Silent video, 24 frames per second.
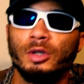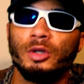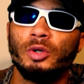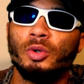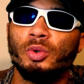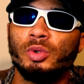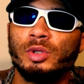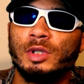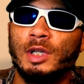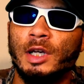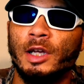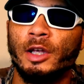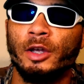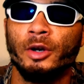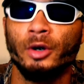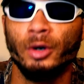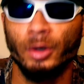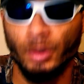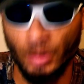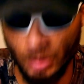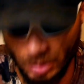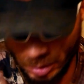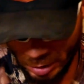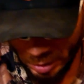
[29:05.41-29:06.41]

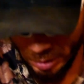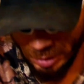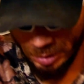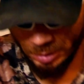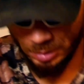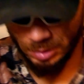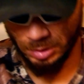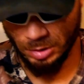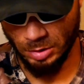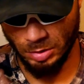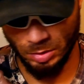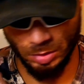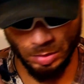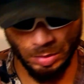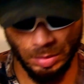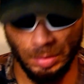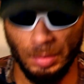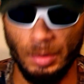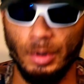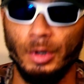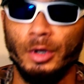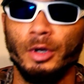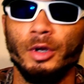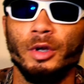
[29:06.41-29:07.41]
litter. So
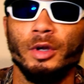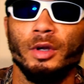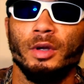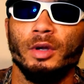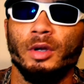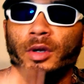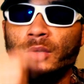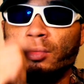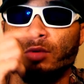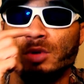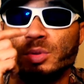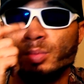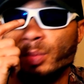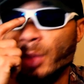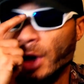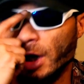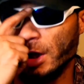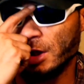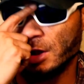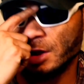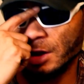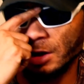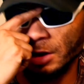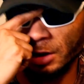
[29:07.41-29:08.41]
it was
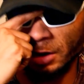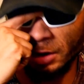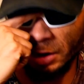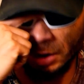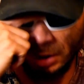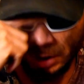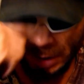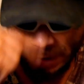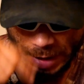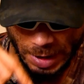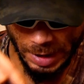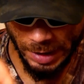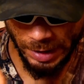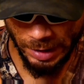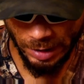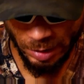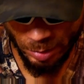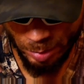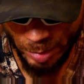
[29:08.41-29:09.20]
basically not in